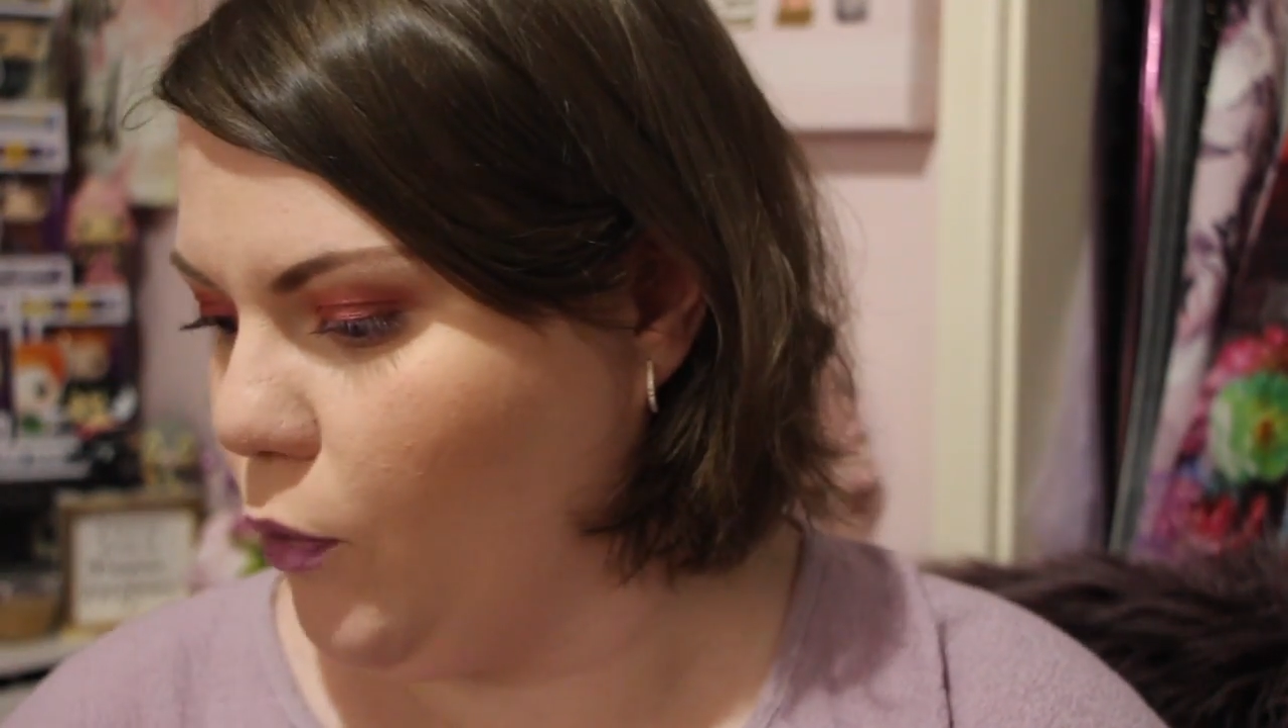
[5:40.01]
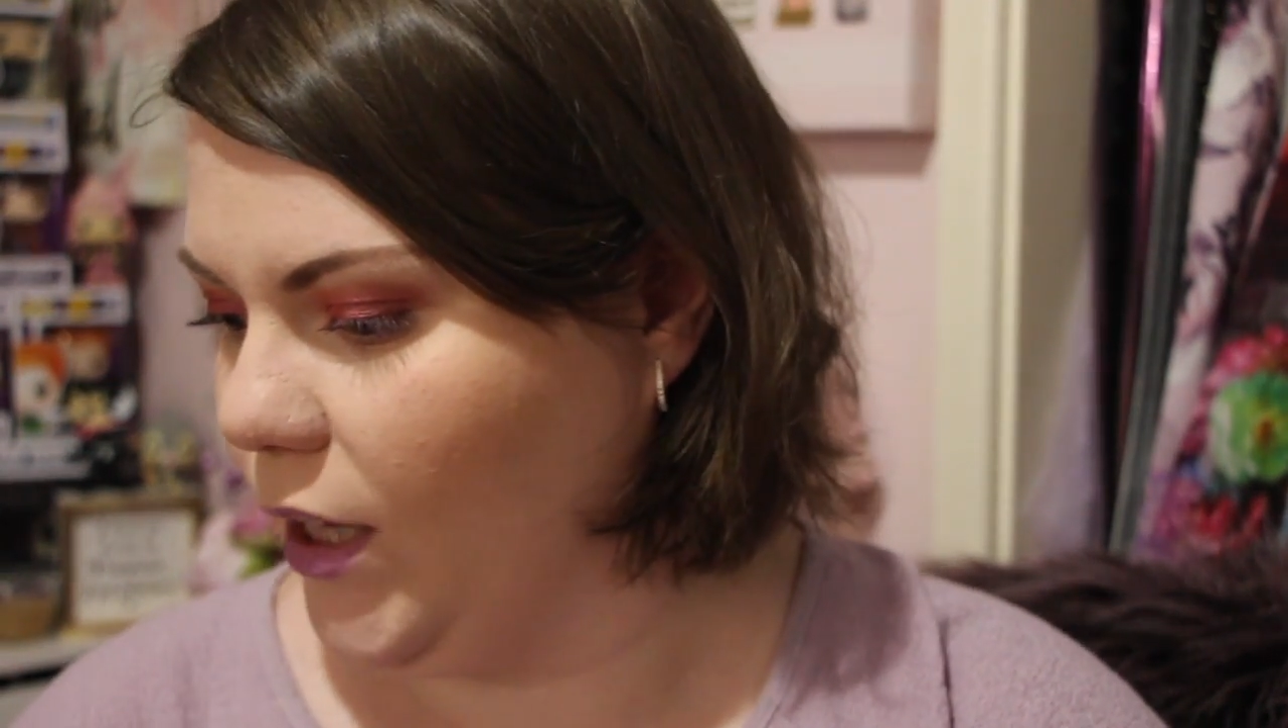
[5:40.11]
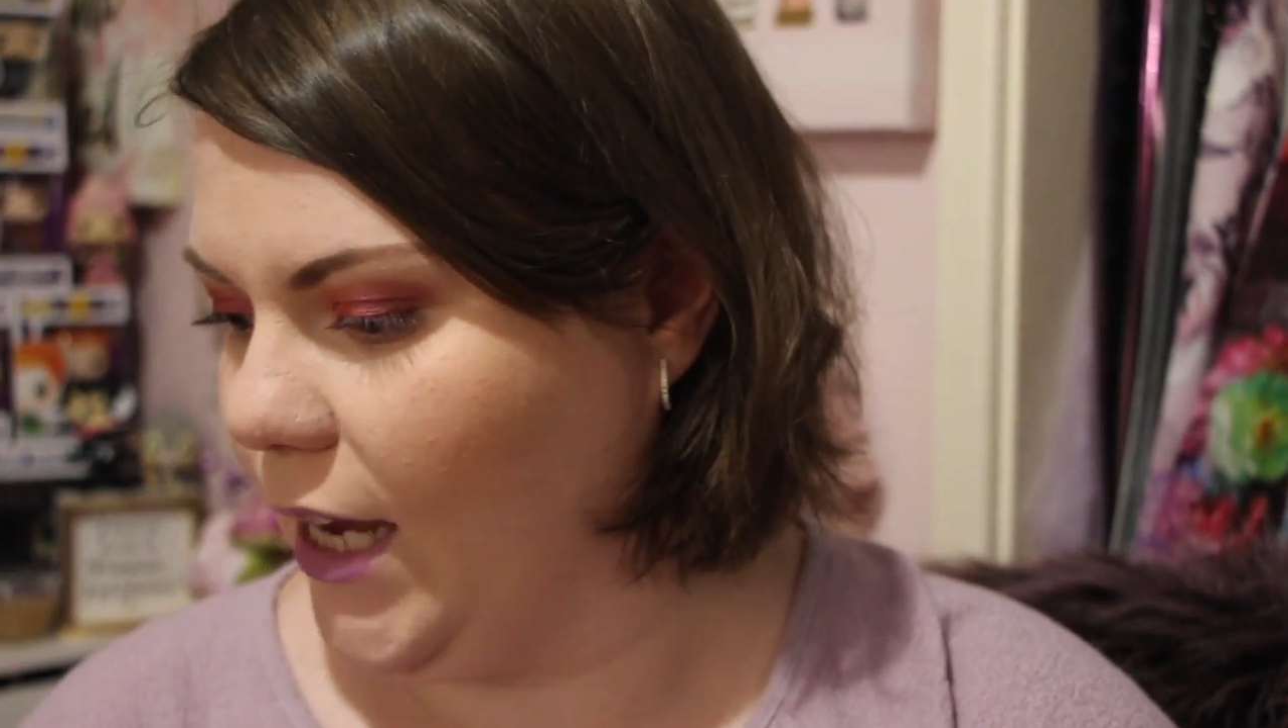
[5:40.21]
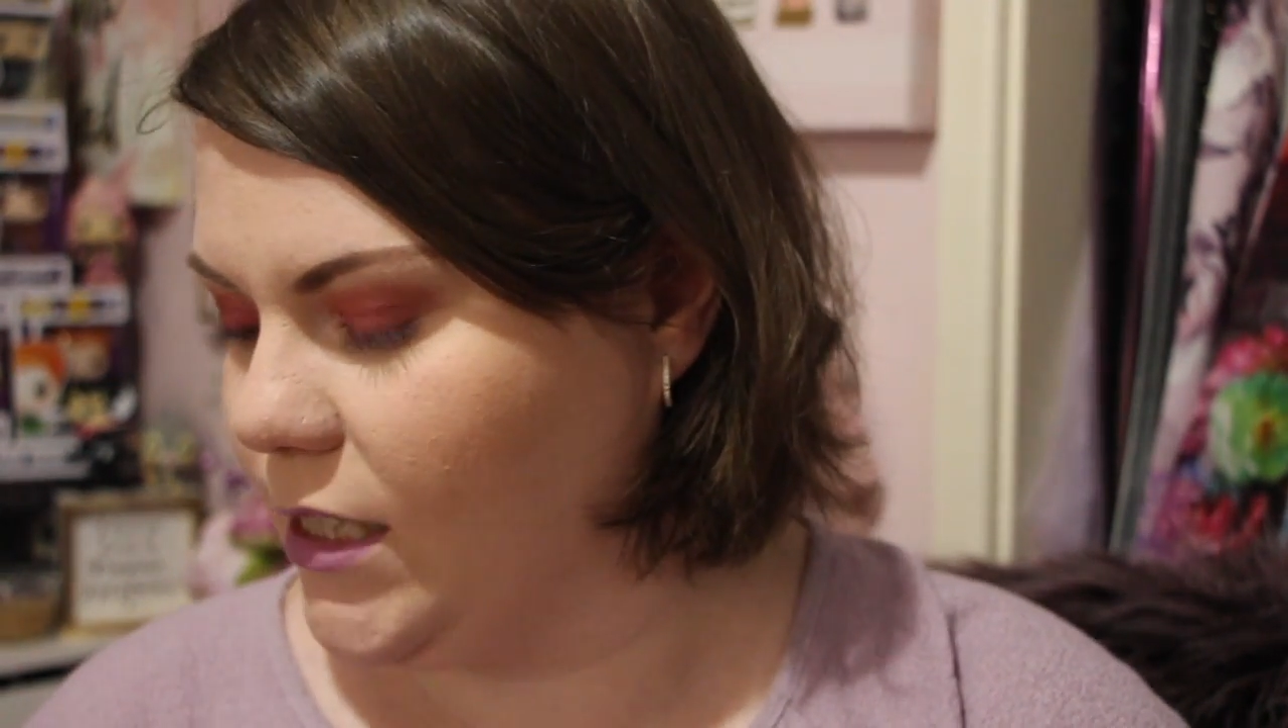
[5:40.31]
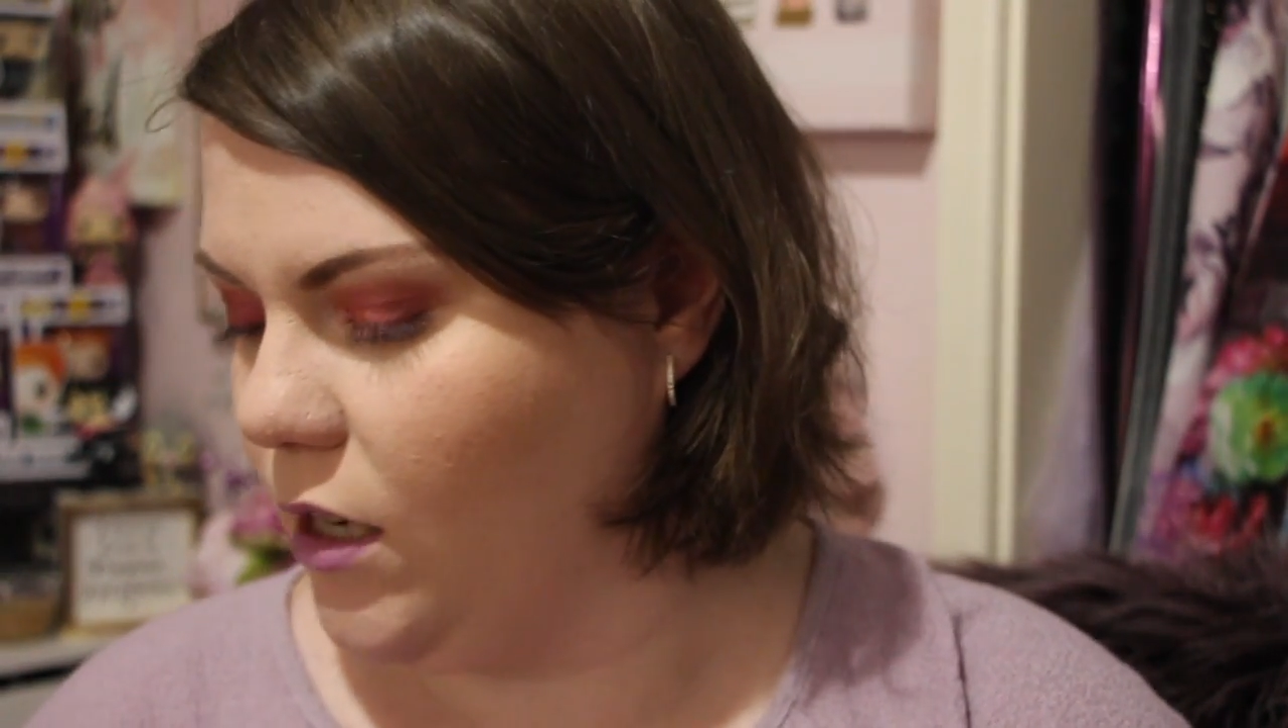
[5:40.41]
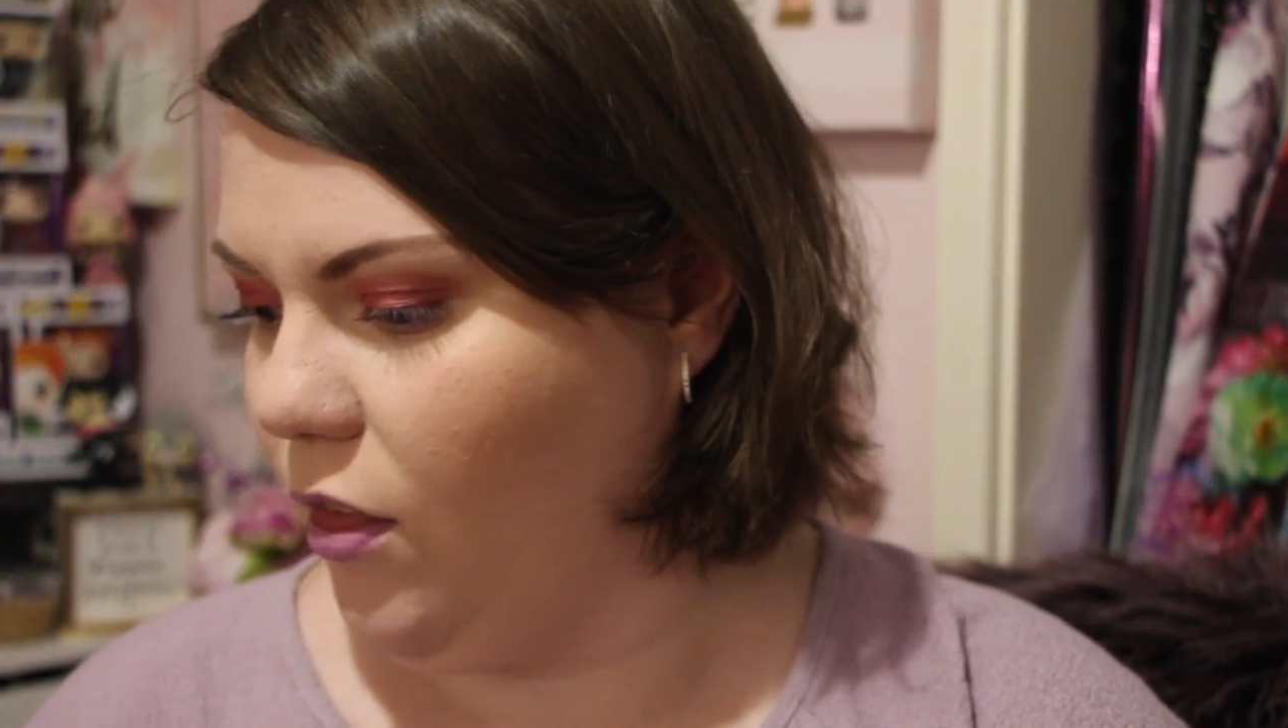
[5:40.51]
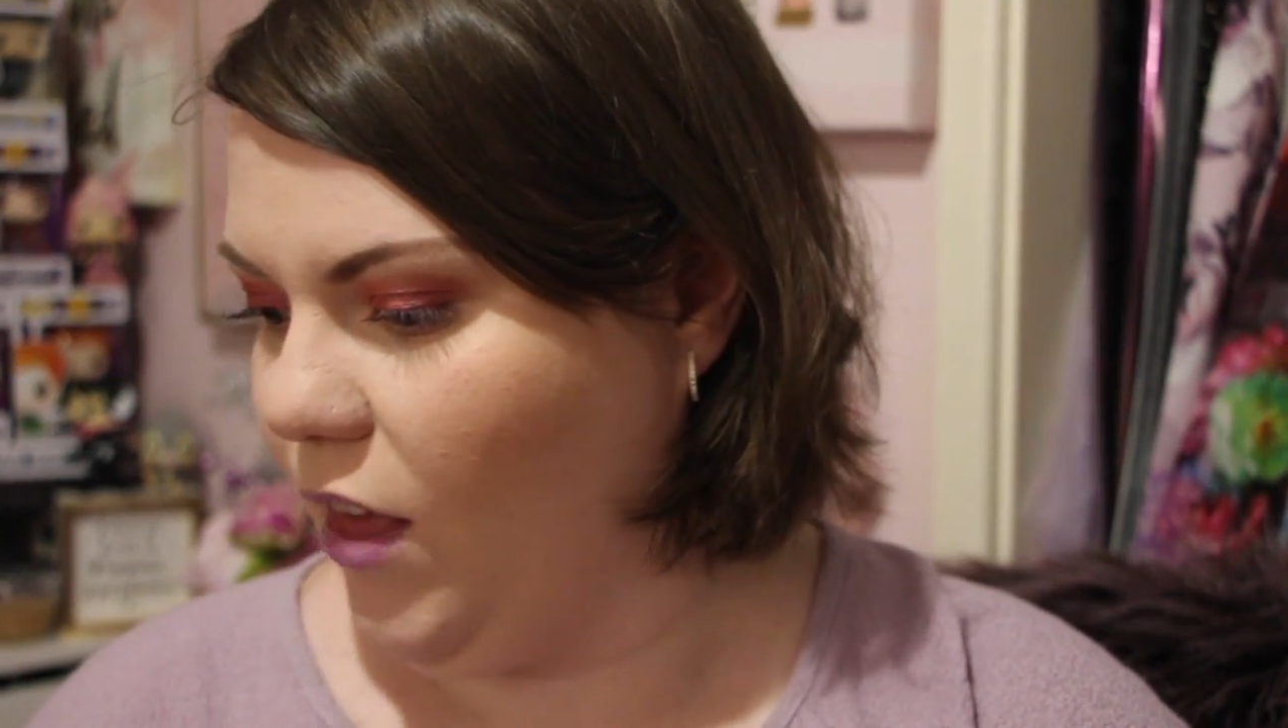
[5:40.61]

related